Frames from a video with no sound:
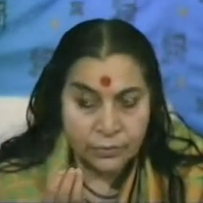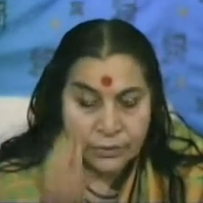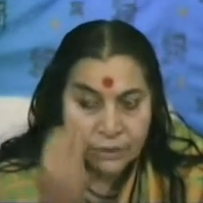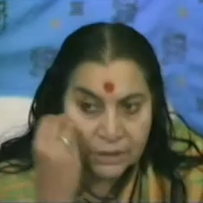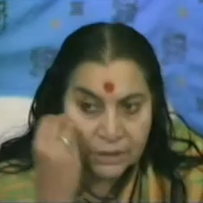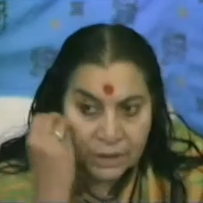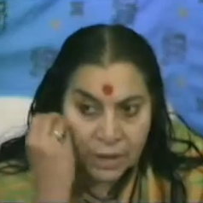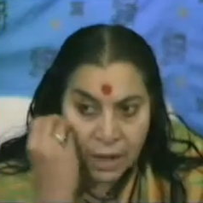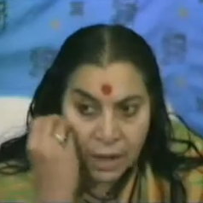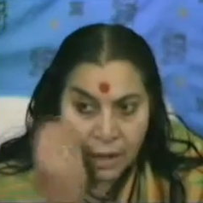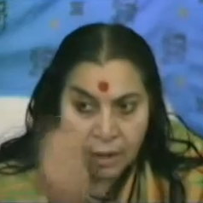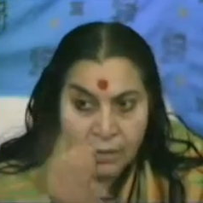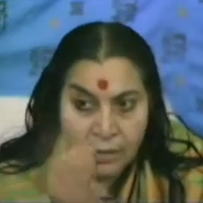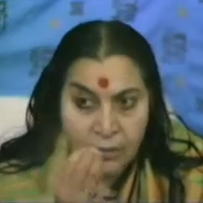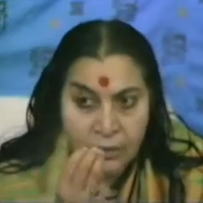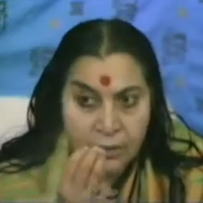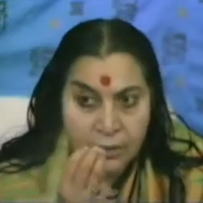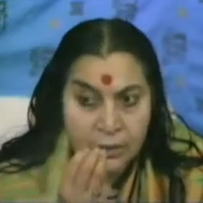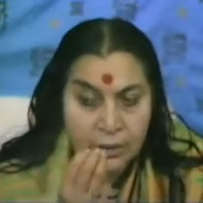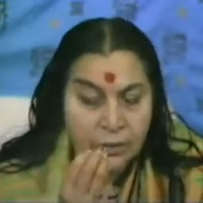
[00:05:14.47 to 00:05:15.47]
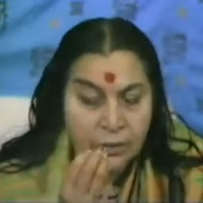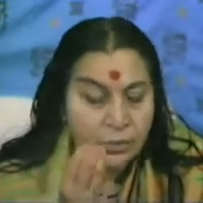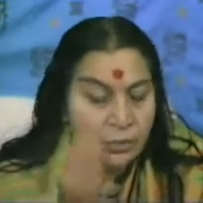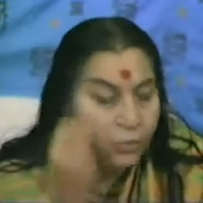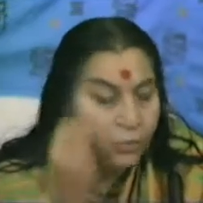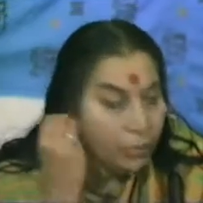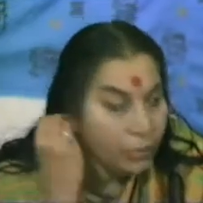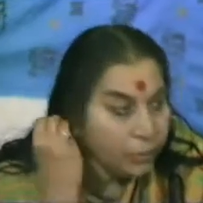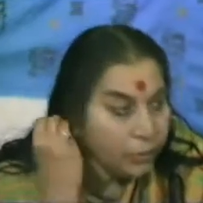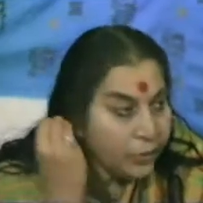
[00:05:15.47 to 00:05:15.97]
Discard all that.
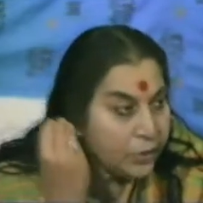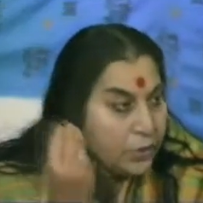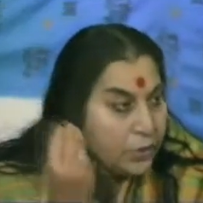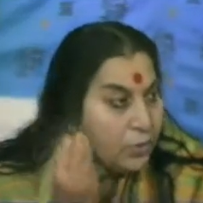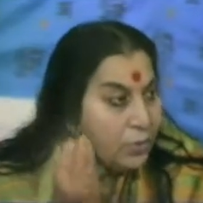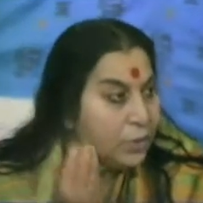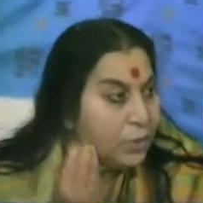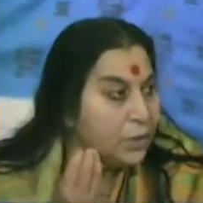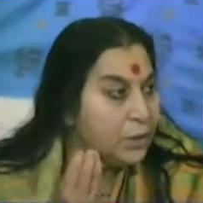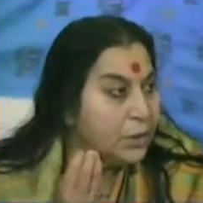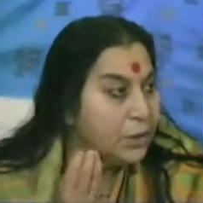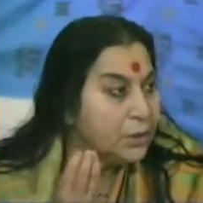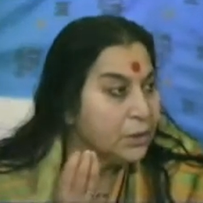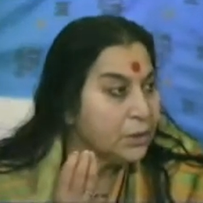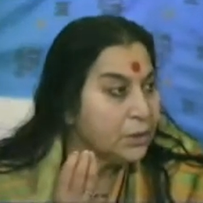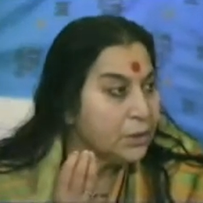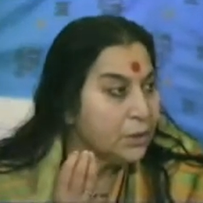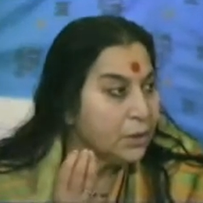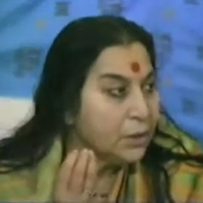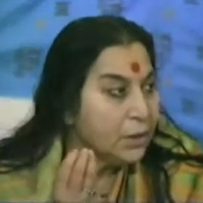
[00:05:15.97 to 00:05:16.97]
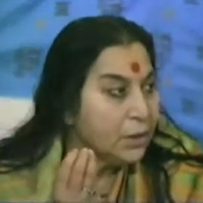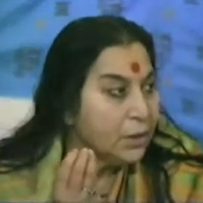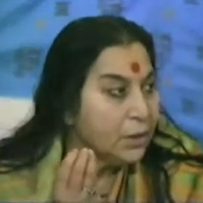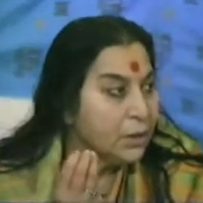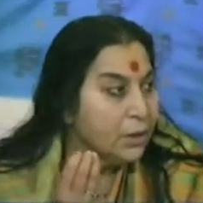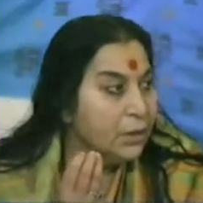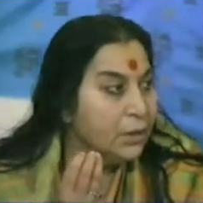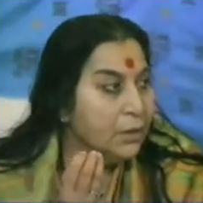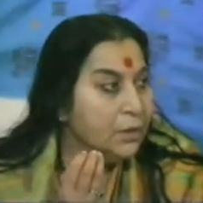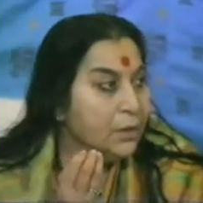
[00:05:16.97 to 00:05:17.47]
Don't waste your energy.
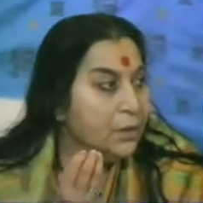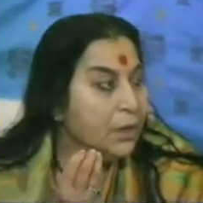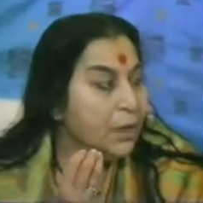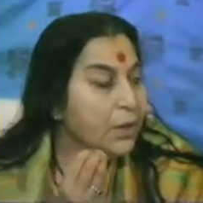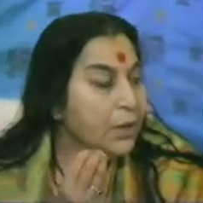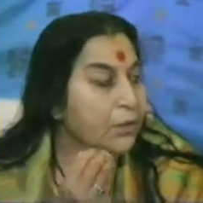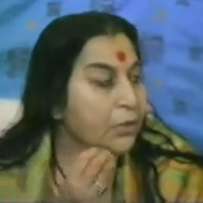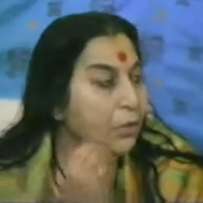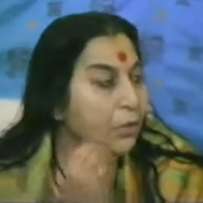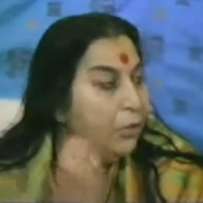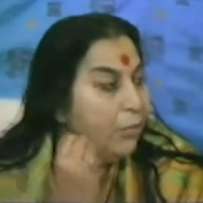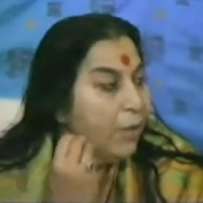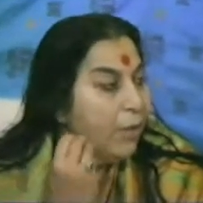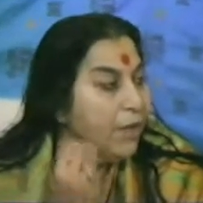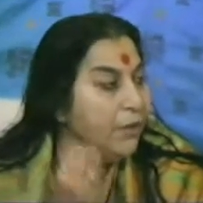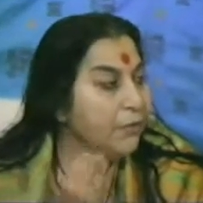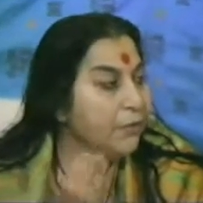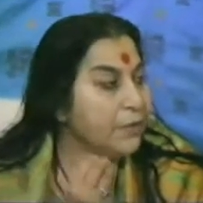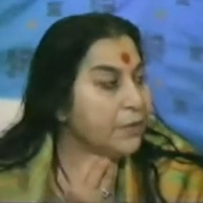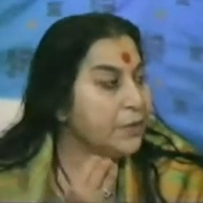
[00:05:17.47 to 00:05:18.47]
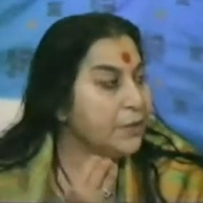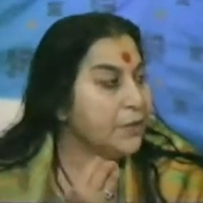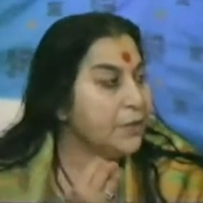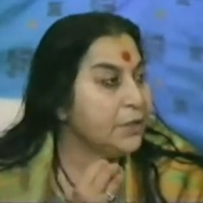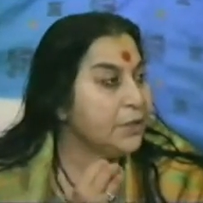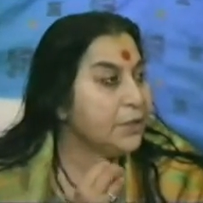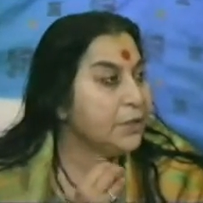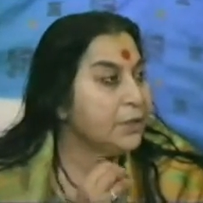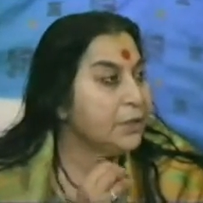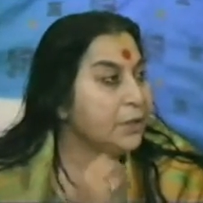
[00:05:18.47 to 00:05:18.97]
And your
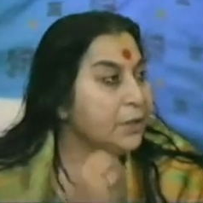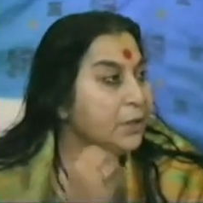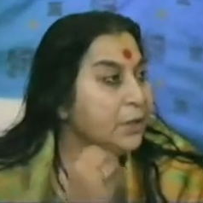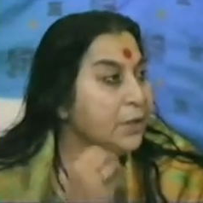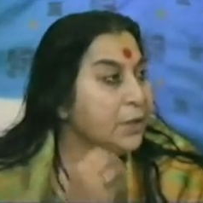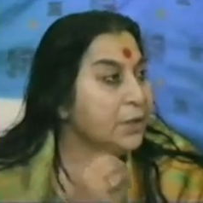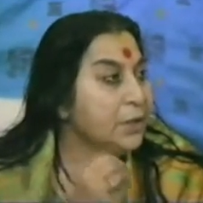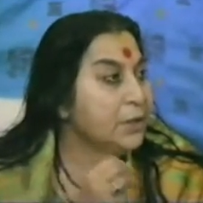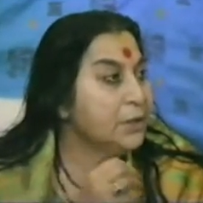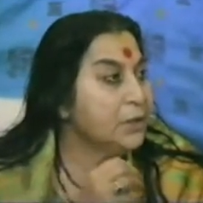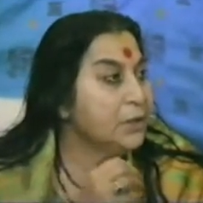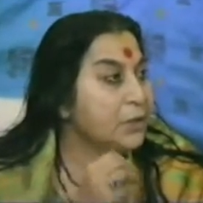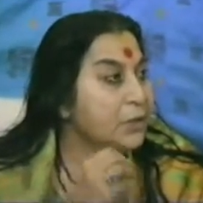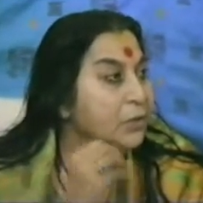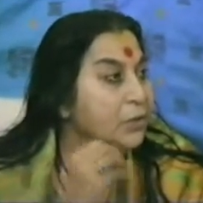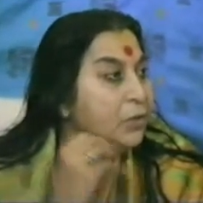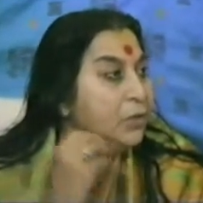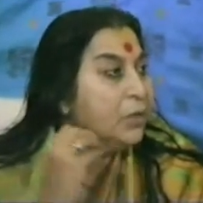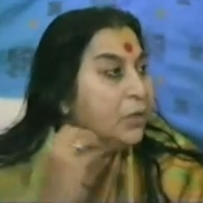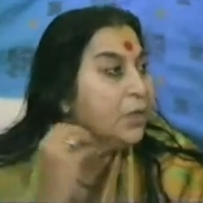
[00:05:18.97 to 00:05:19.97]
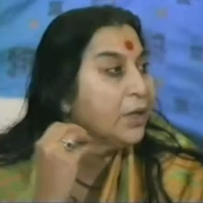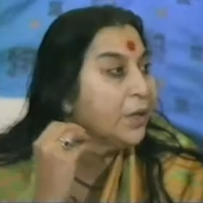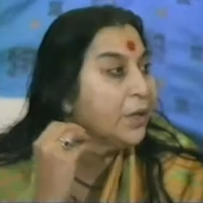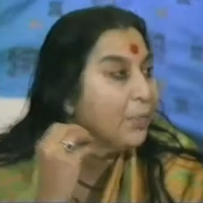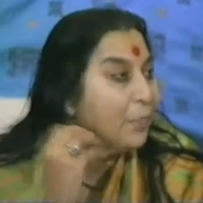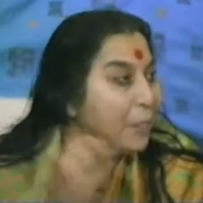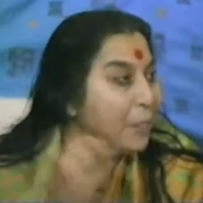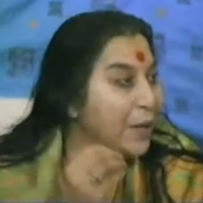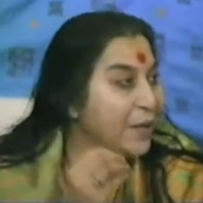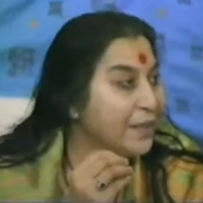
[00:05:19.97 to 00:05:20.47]
manifestation is your
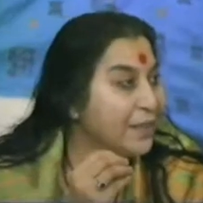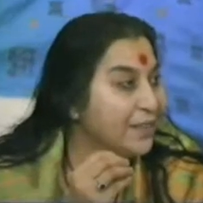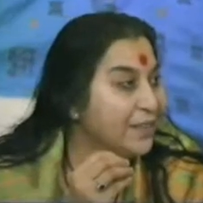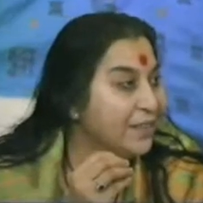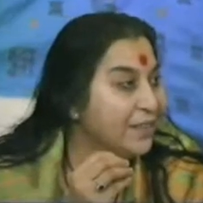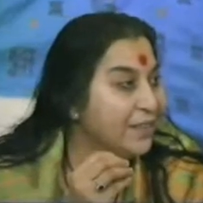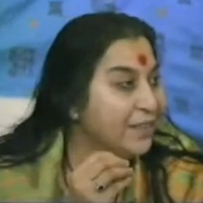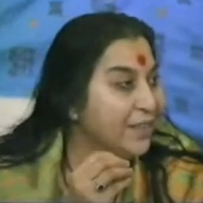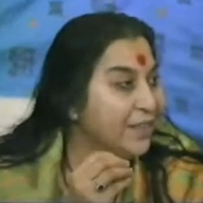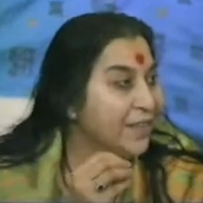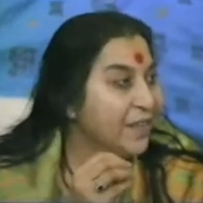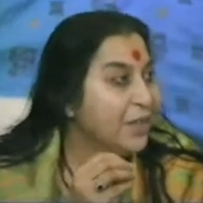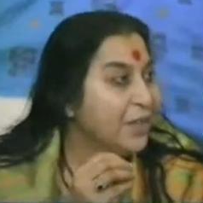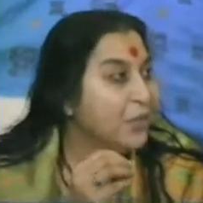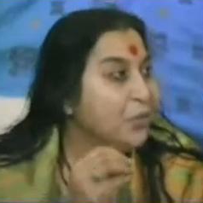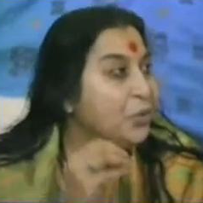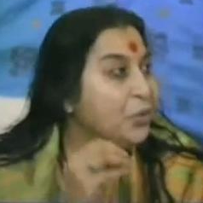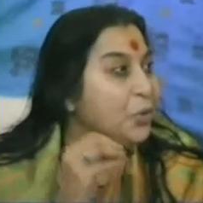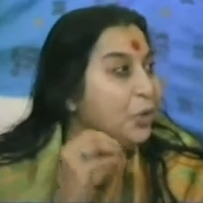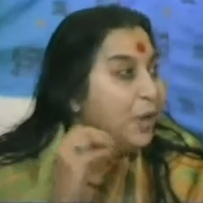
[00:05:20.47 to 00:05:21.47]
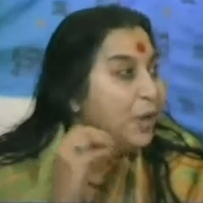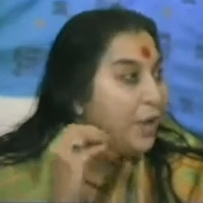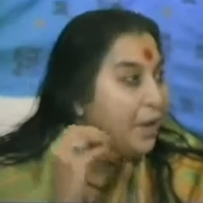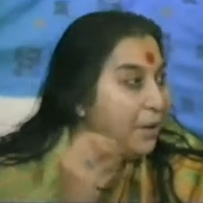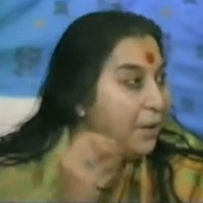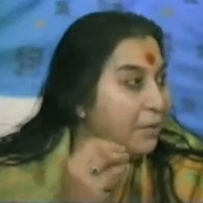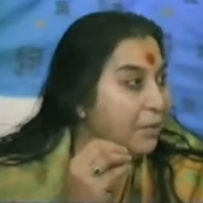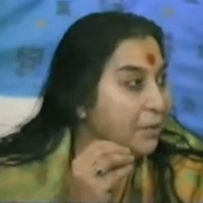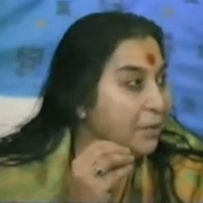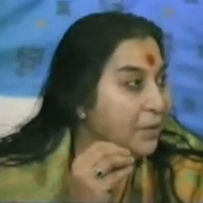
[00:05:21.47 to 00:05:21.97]
compassion, your
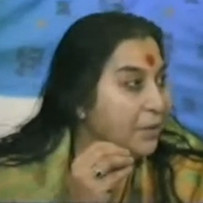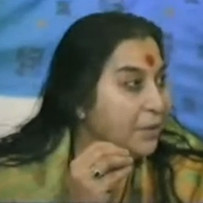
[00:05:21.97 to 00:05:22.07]
love.